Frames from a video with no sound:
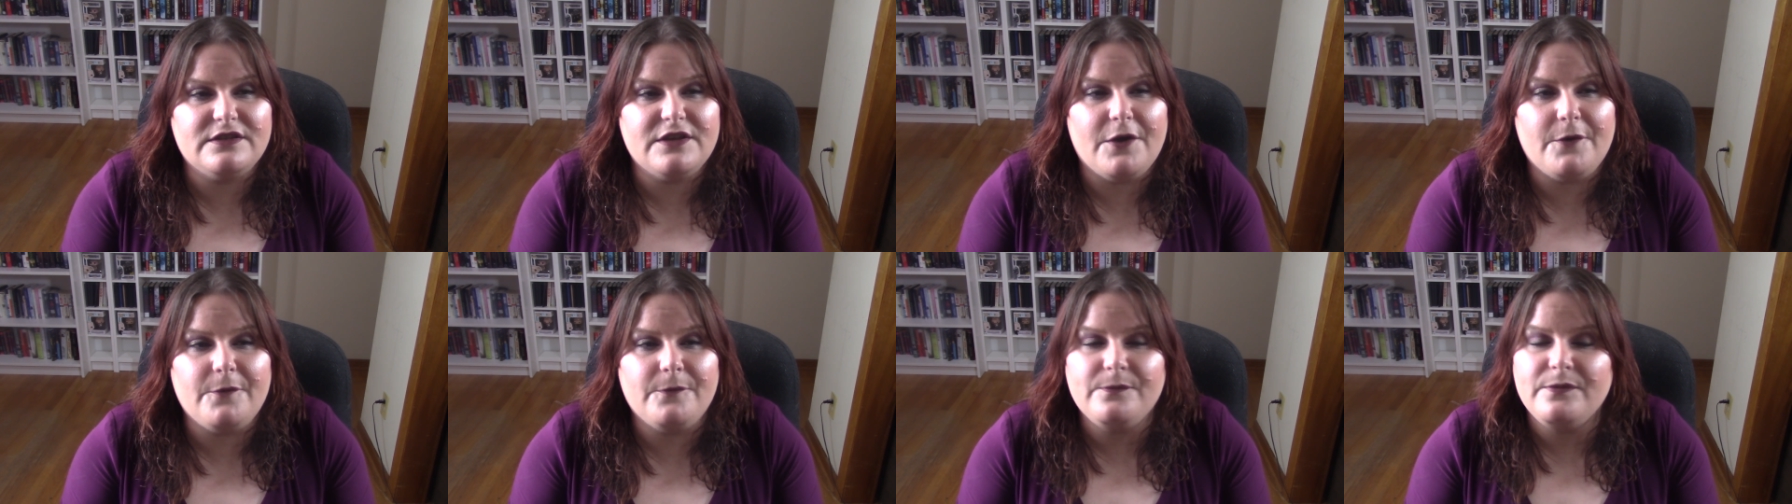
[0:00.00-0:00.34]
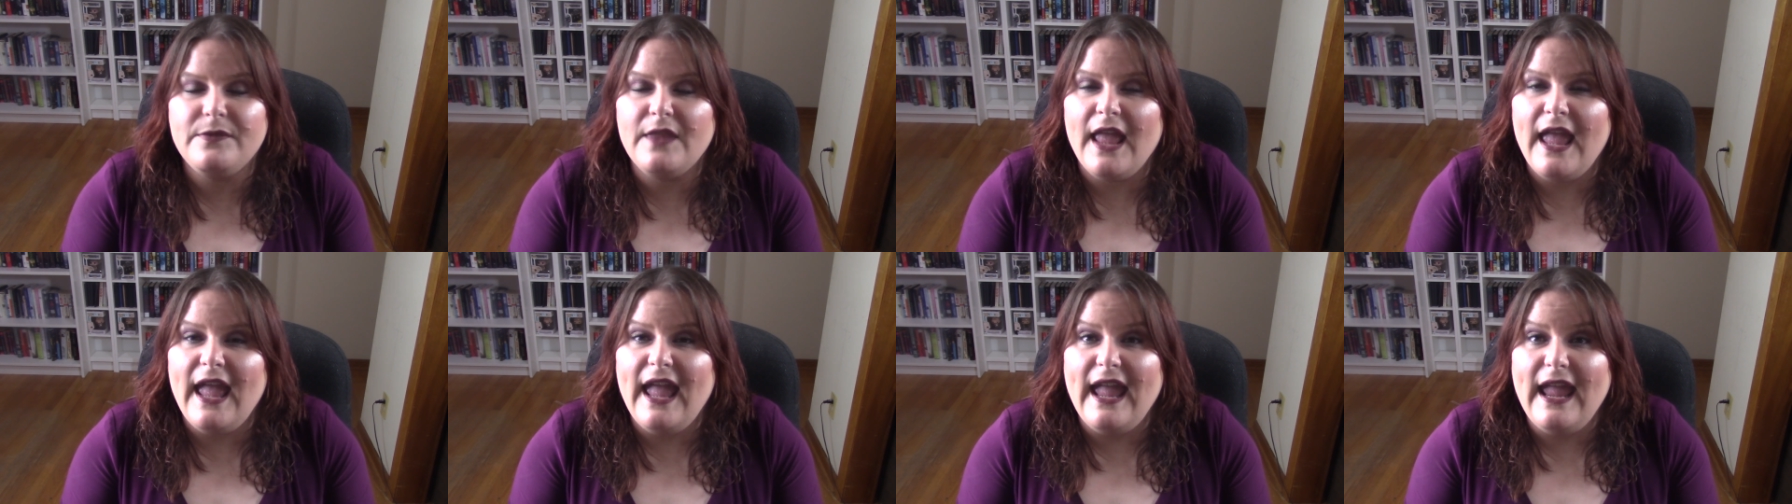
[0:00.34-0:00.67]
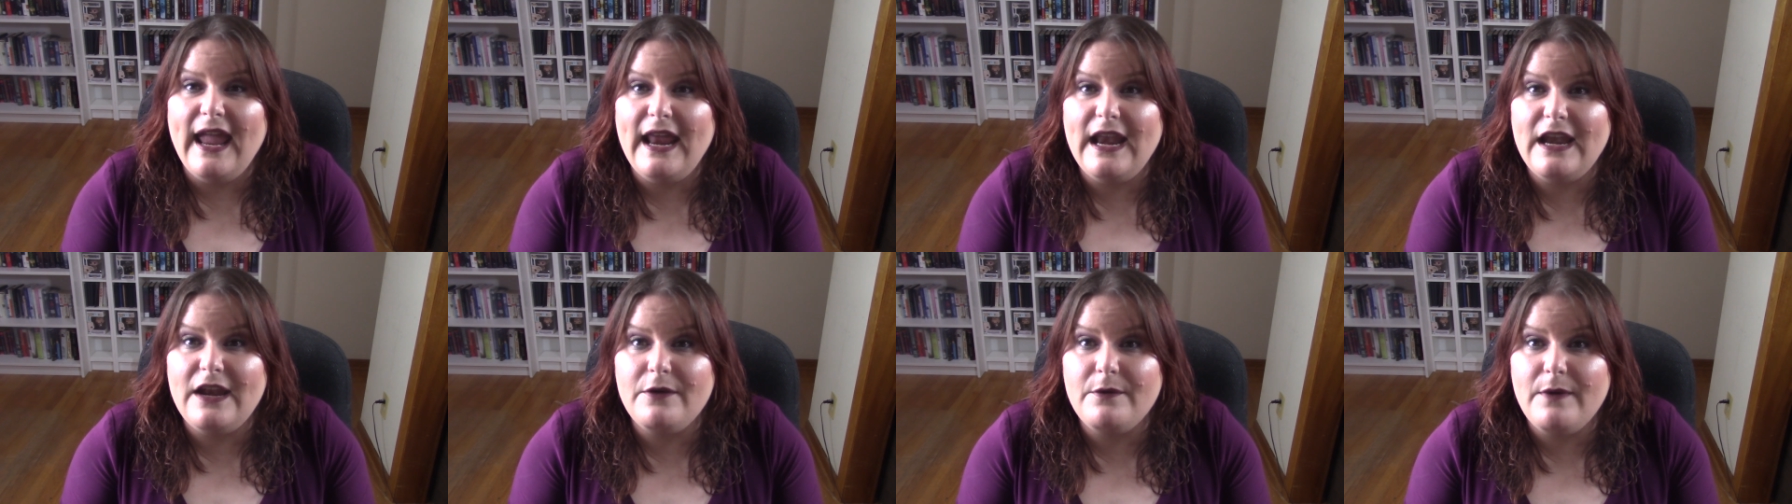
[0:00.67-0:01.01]
So
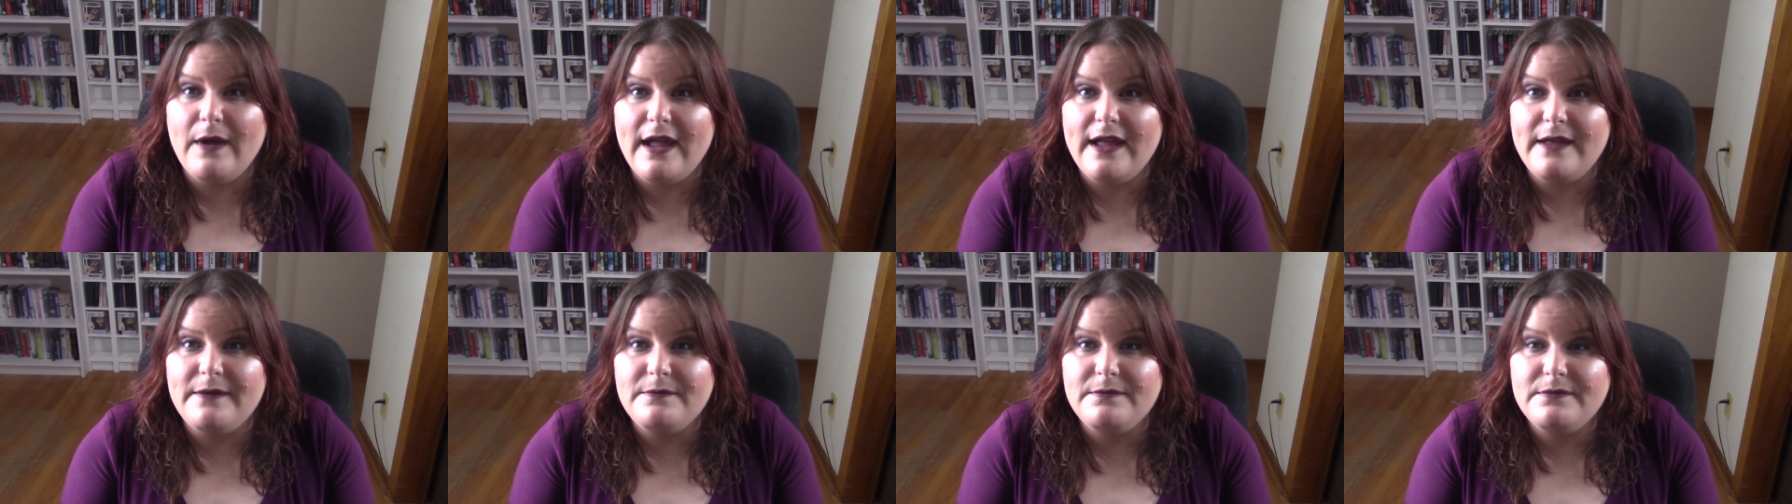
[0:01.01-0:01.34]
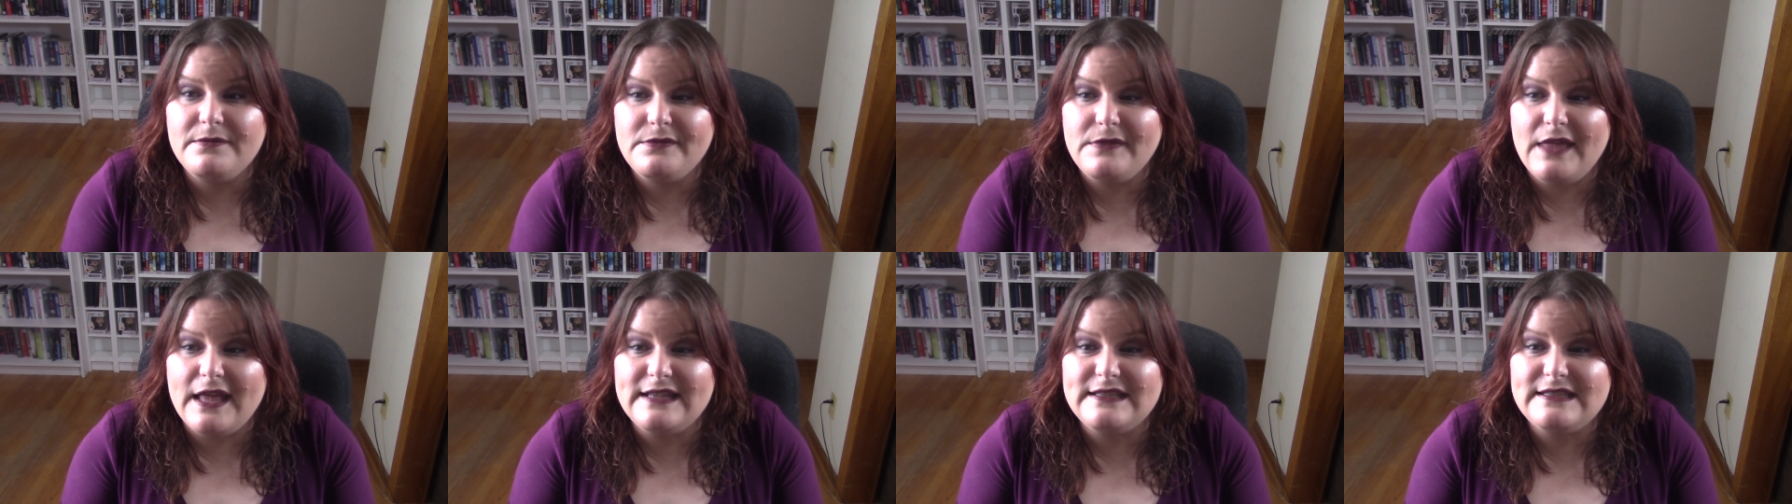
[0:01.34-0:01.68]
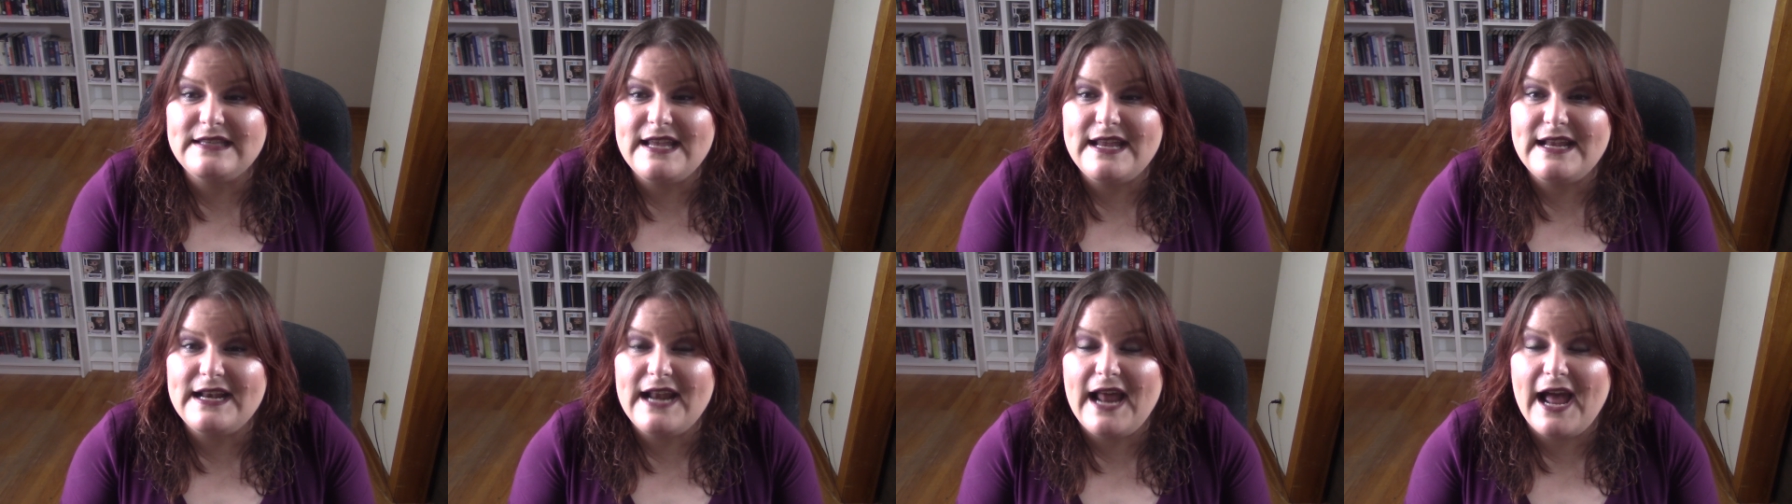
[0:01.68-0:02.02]
anyway, that's
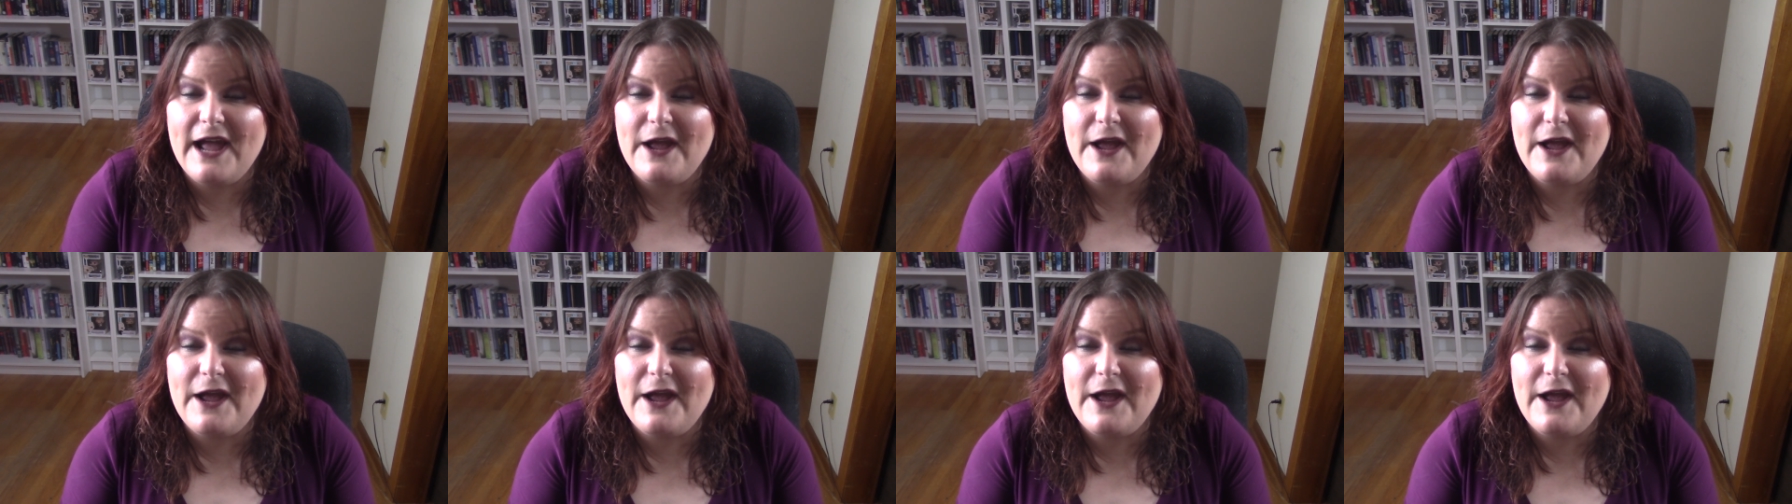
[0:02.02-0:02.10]
it.